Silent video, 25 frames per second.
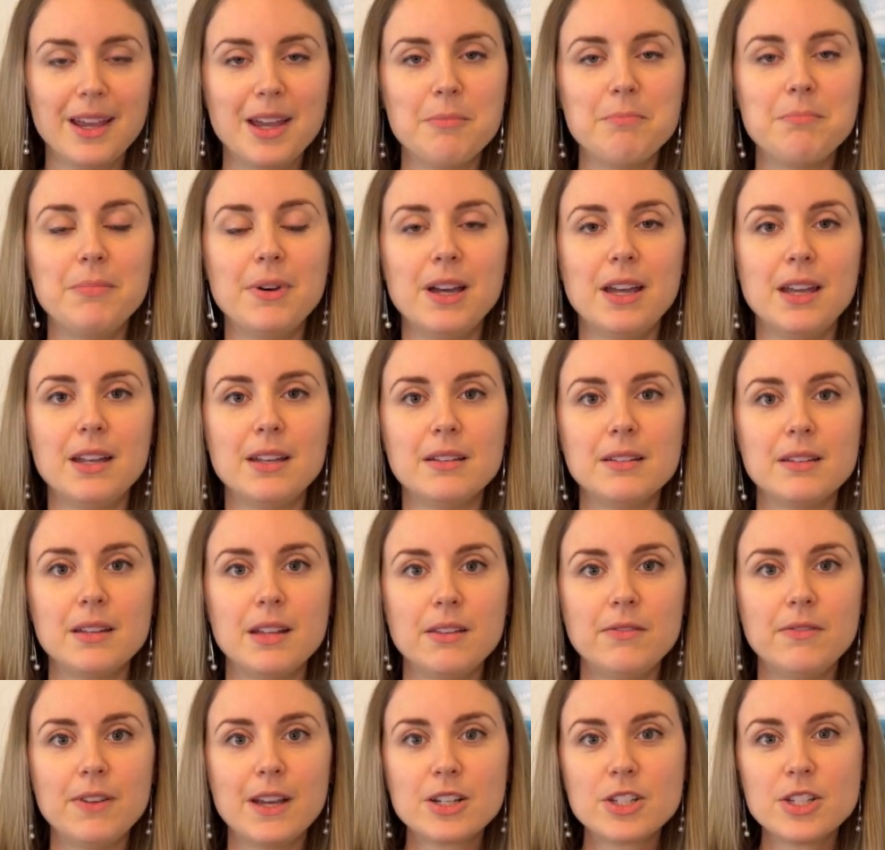but
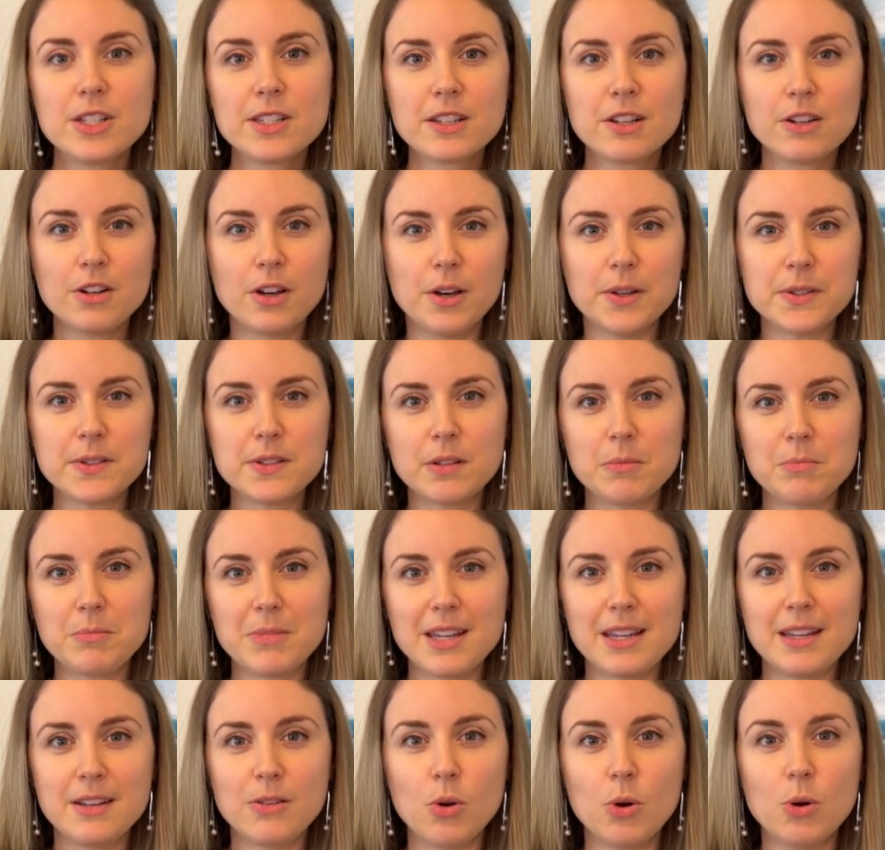infections can also
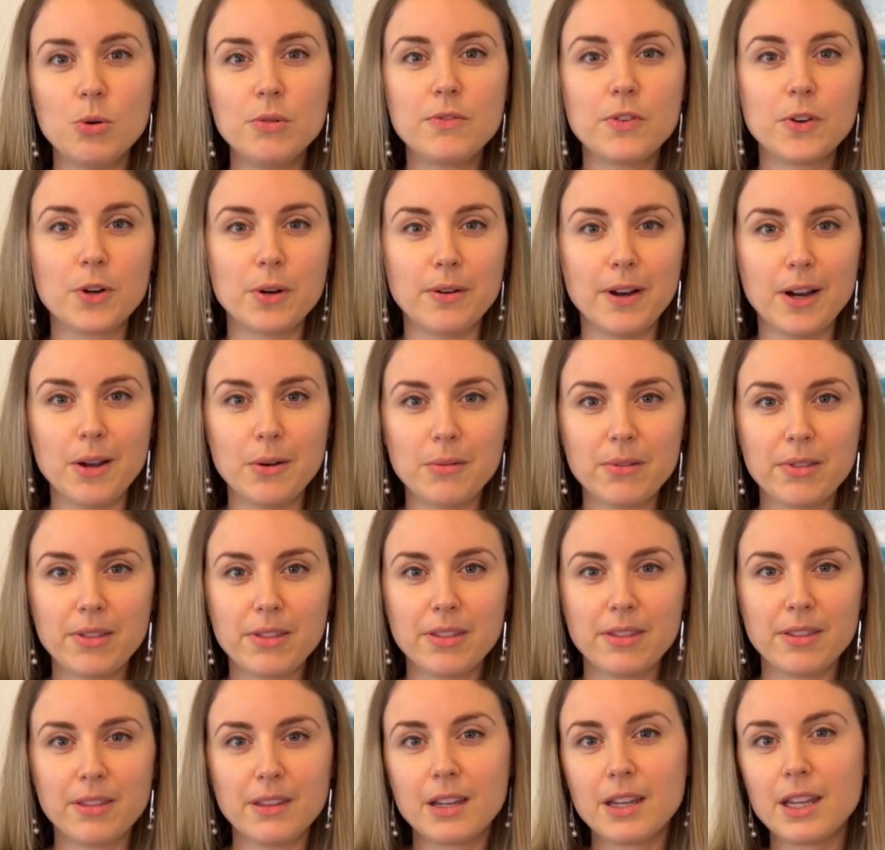mean overgrowth,
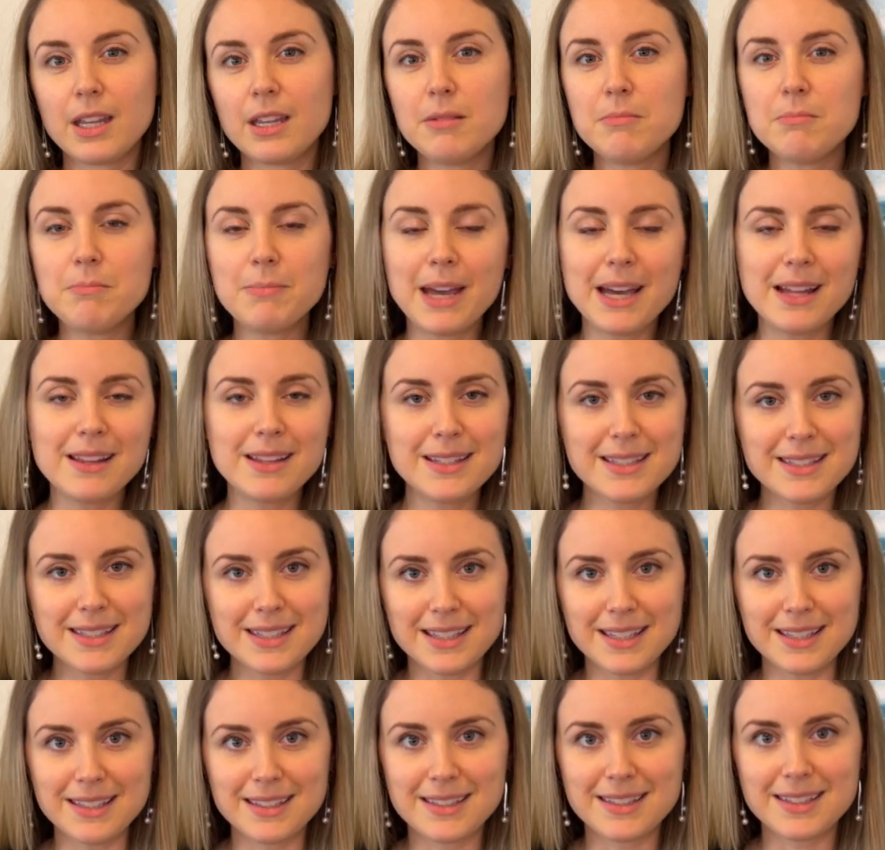like
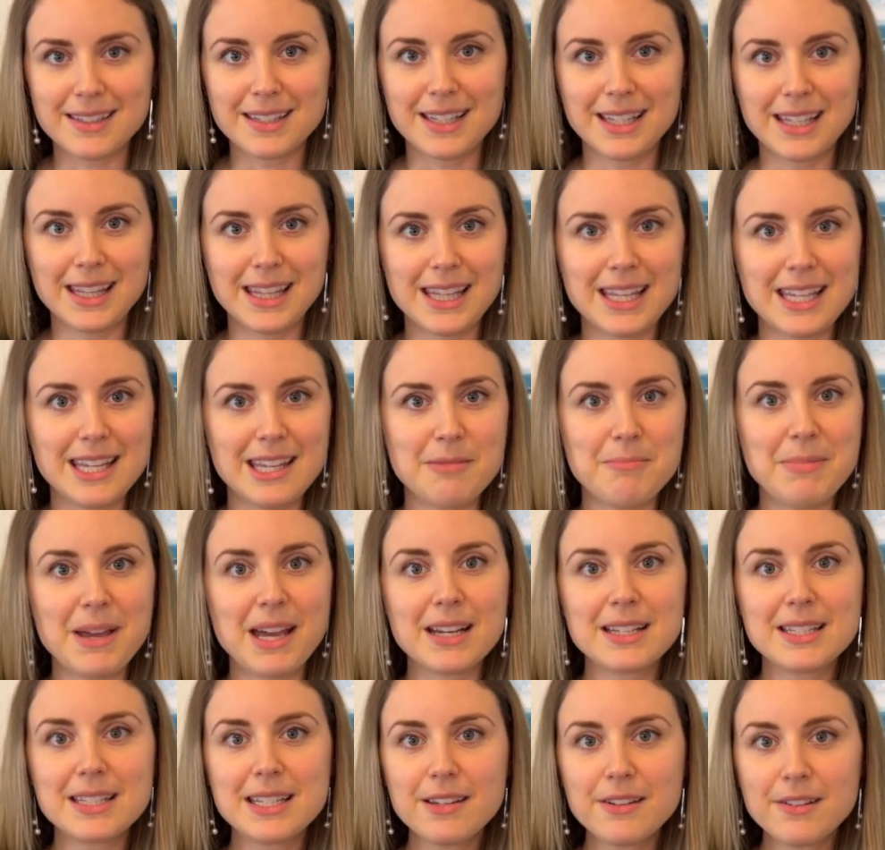imbalances in the
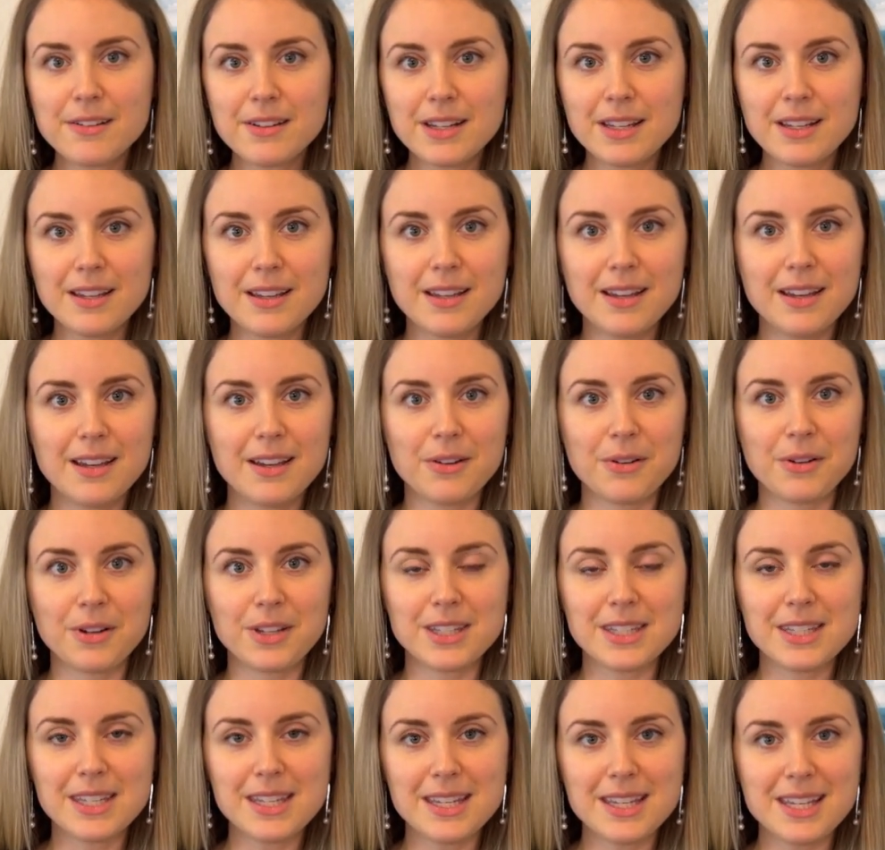bacteria or
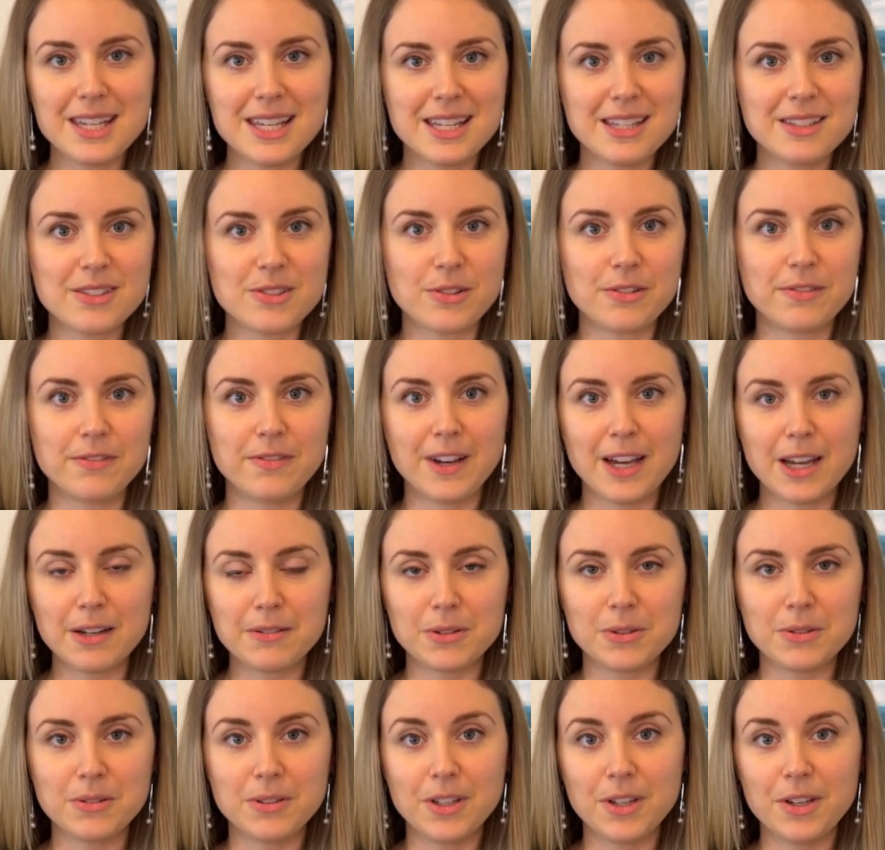yeast or
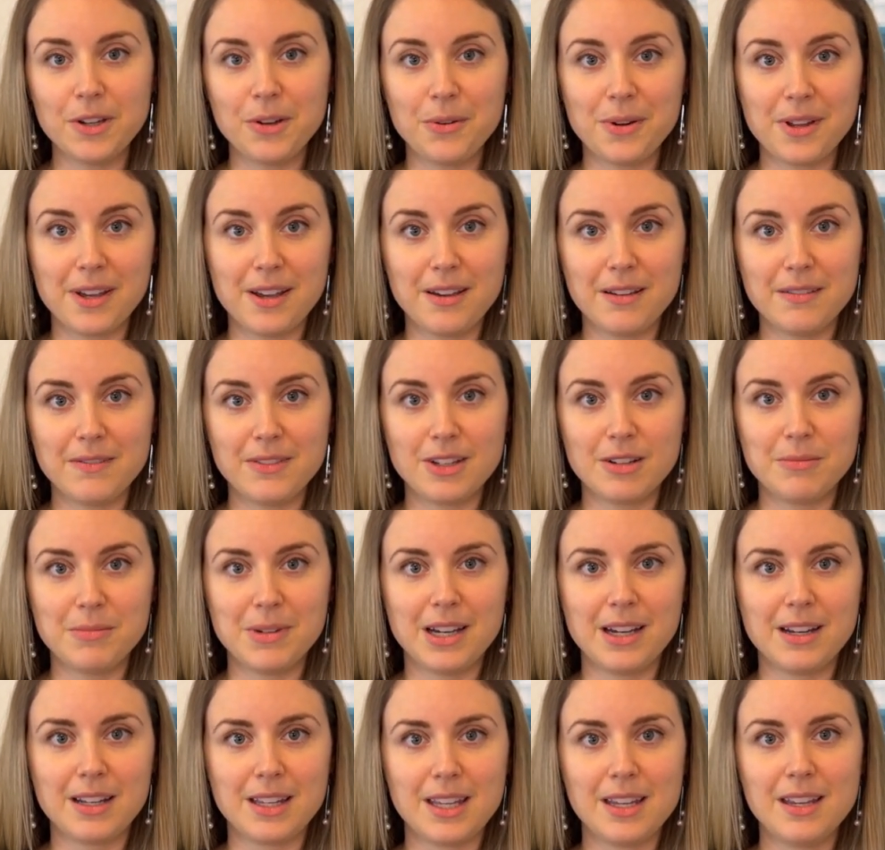viral load of your
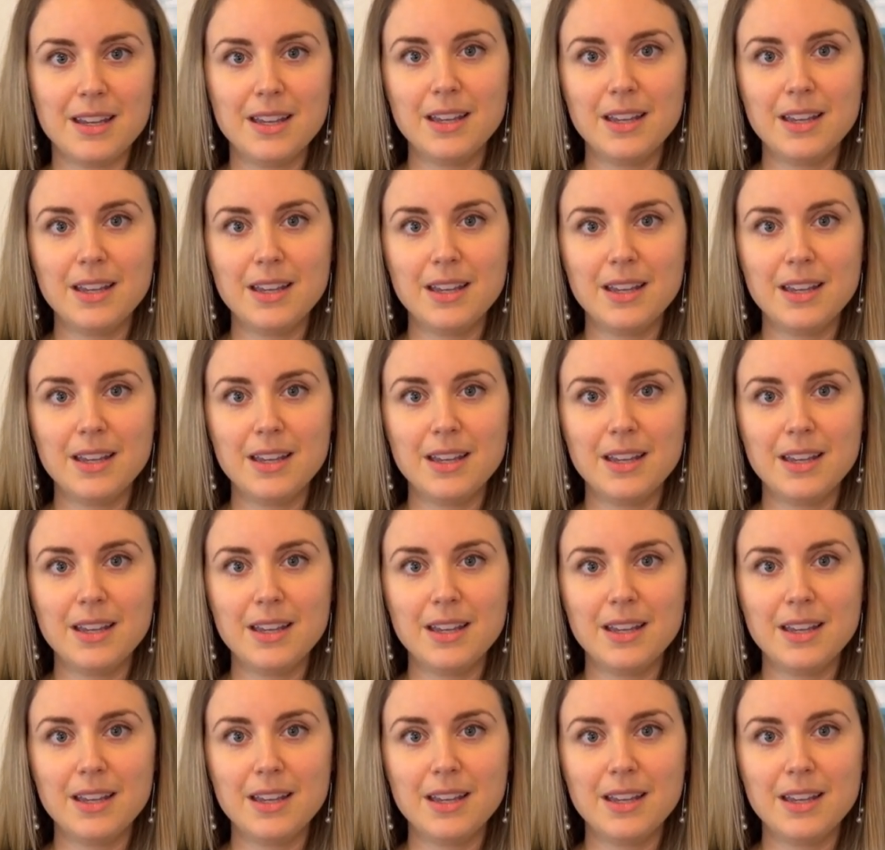body